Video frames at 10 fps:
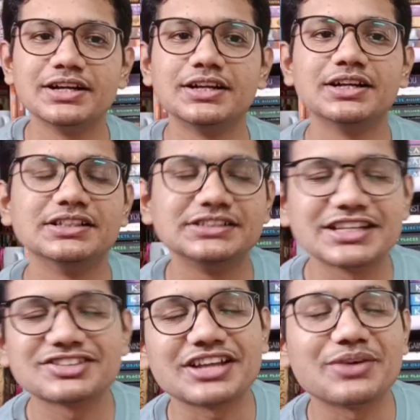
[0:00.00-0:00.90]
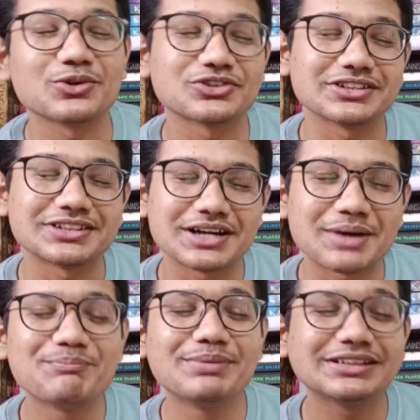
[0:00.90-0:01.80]
I was a bit
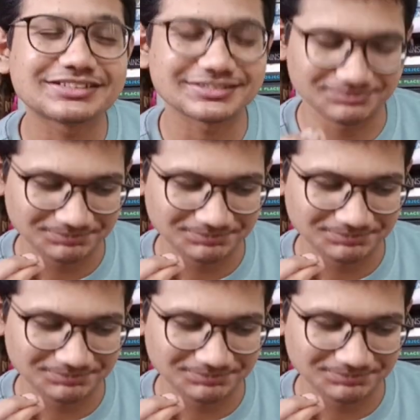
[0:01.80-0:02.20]
of